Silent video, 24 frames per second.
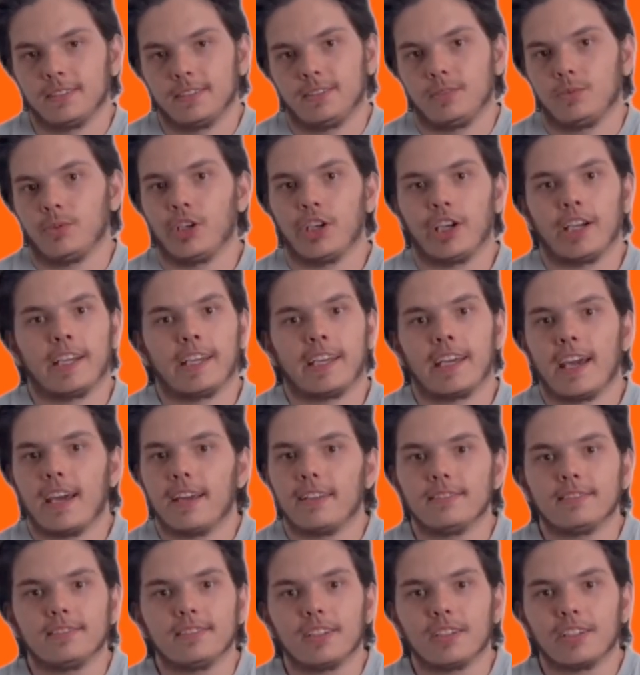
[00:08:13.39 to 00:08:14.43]
Where are you going to
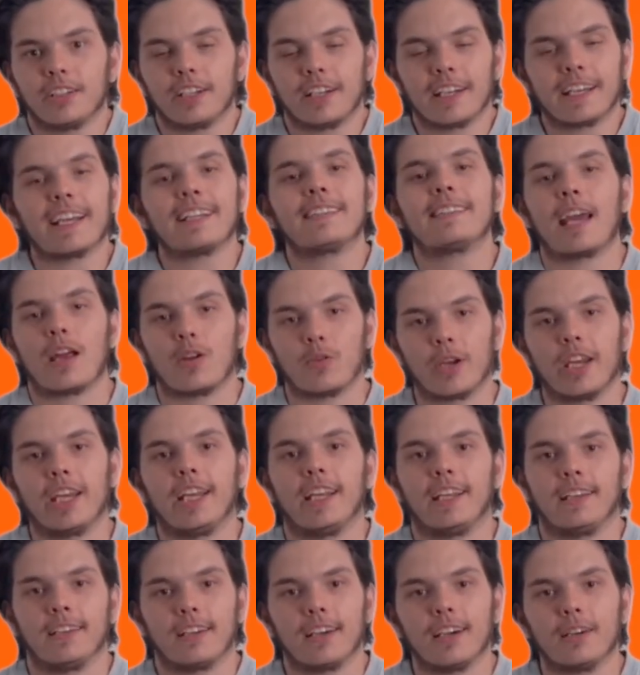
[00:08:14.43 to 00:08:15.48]
get? You're going to get that
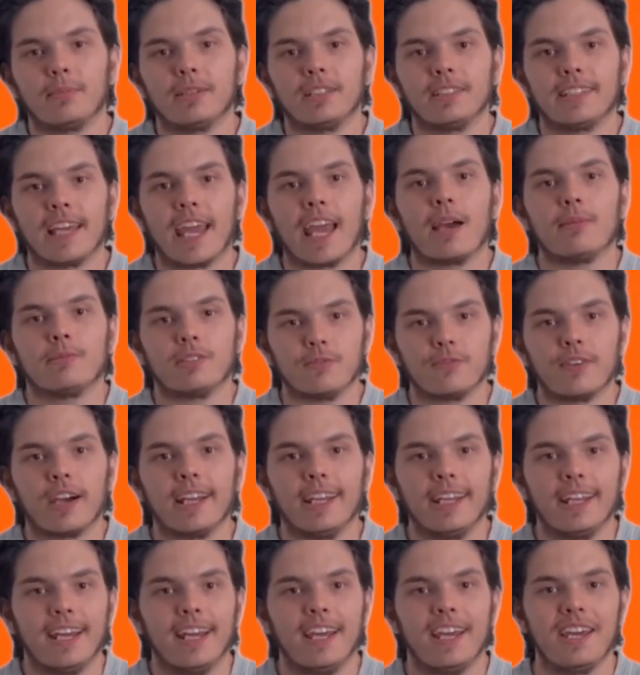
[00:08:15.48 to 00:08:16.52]
rating. I'd be damned if
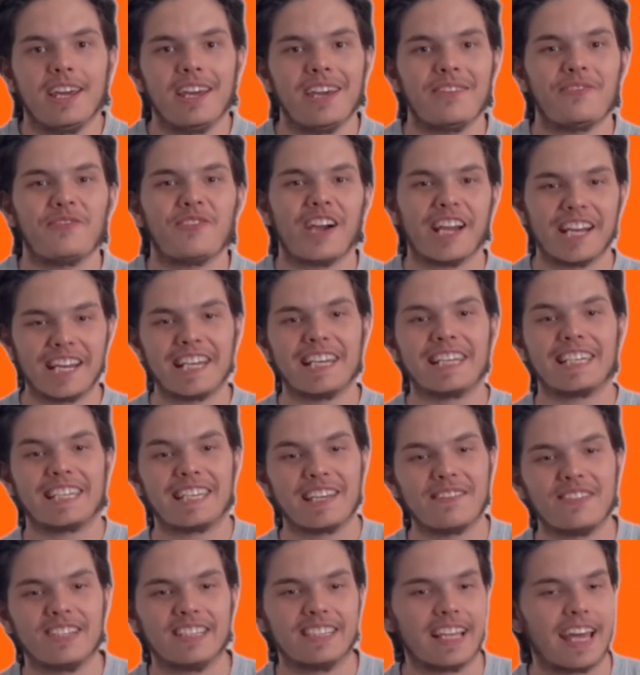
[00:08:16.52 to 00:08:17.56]
I didn't
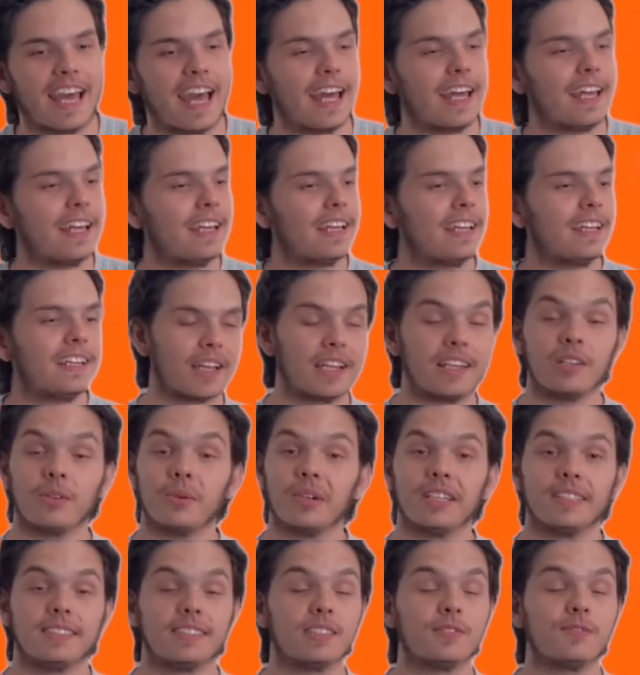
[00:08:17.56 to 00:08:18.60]
give it that.
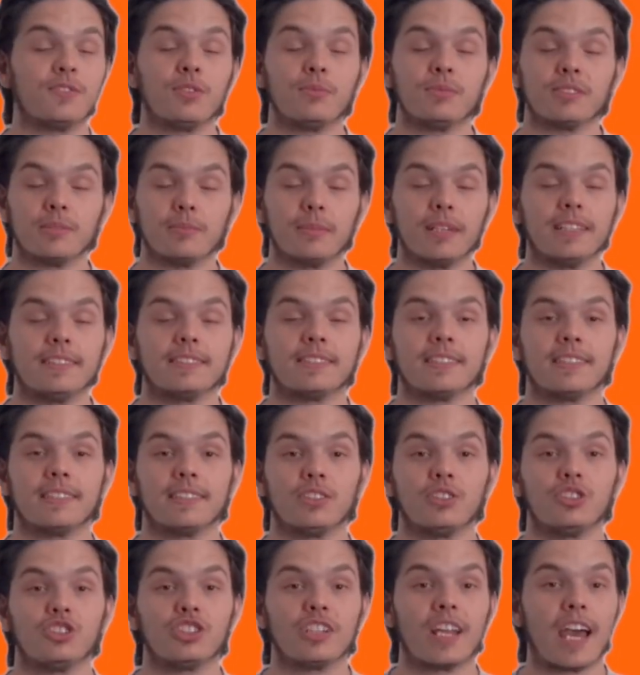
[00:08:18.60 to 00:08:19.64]
Anyways, this film is amazing.
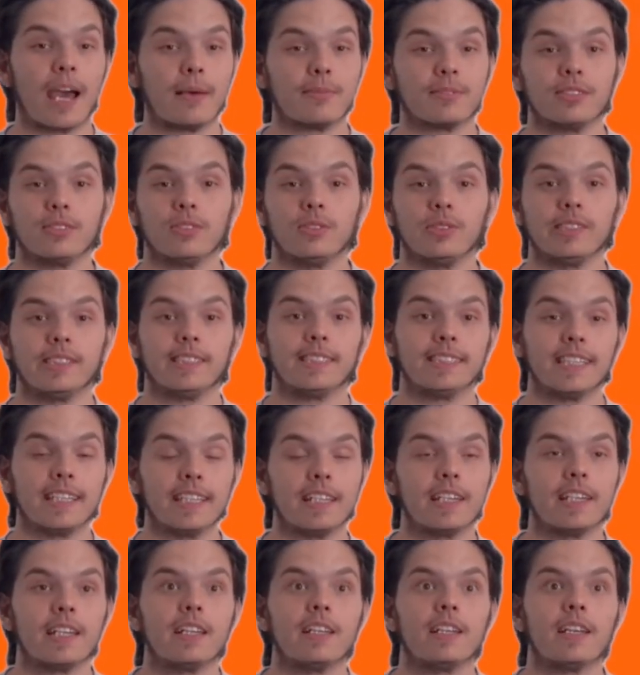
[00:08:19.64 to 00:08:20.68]
You should absolutely
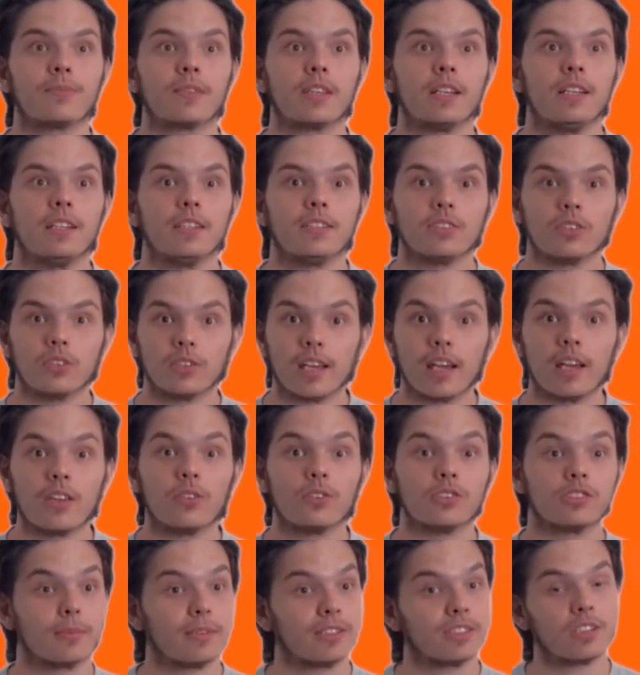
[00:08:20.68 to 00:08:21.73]
see it. So yeah,
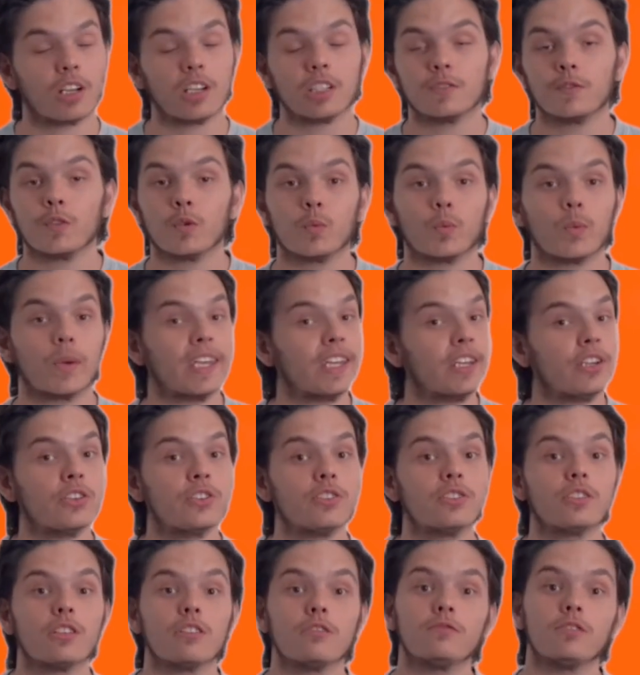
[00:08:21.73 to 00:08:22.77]
those are my thoughts for
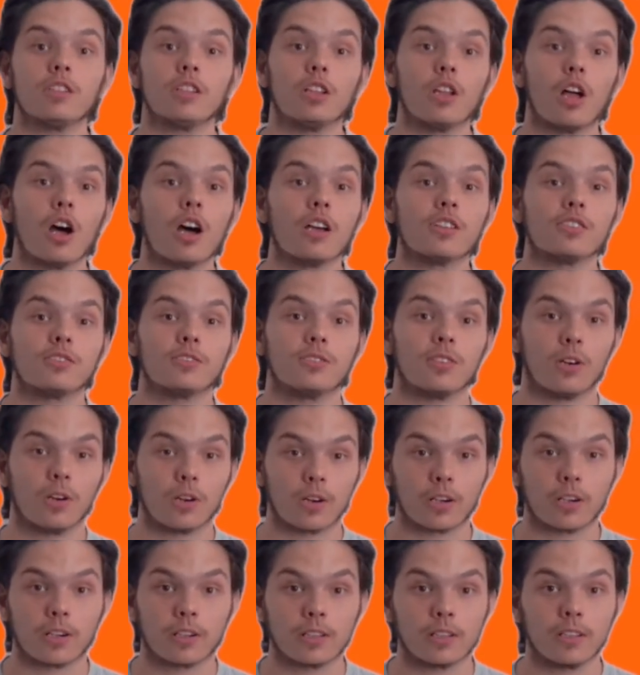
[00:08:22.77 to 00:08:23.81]
Raiders of the Lost
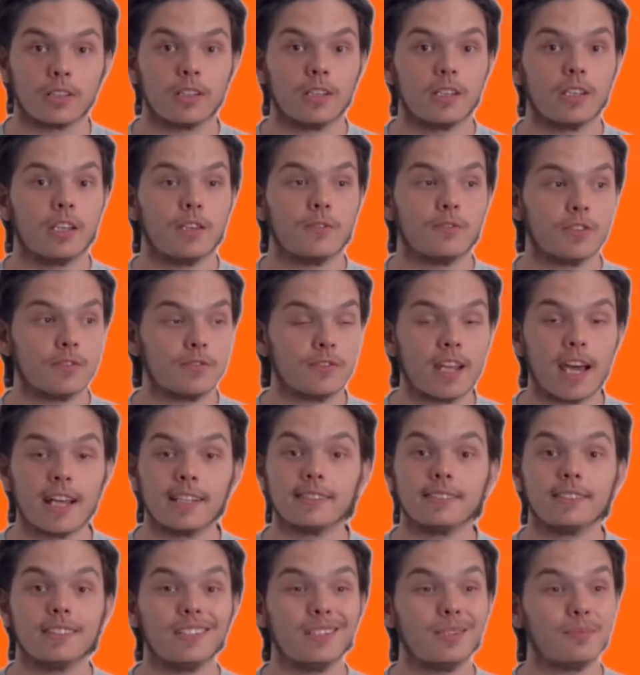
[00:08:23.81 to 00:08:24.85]
Ark. If you have not
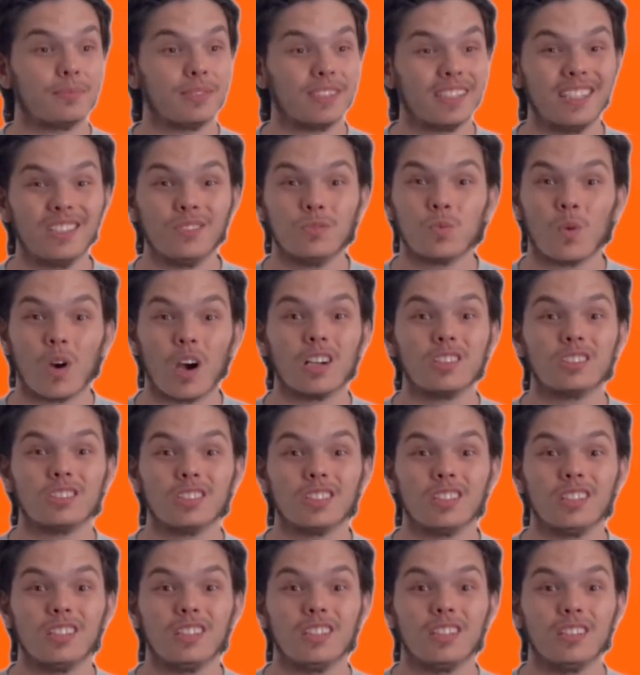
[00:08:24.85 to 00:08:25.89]
seen it, please watch
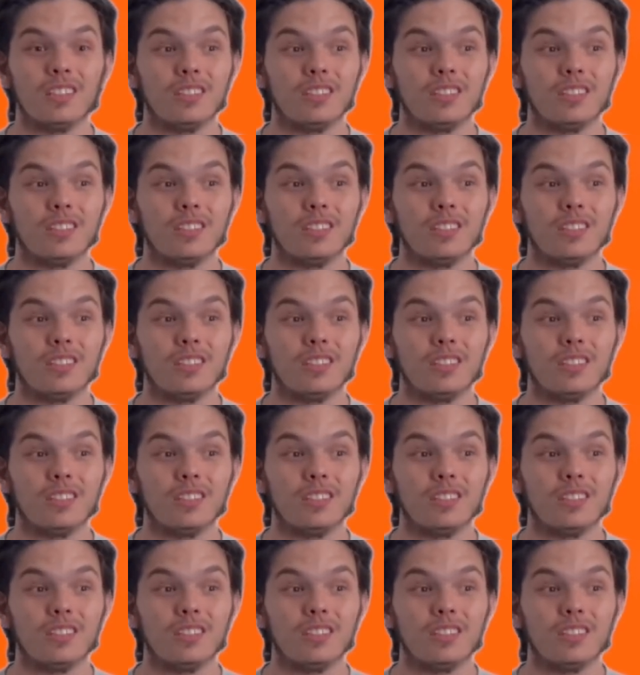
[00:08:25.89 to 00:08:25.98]
it.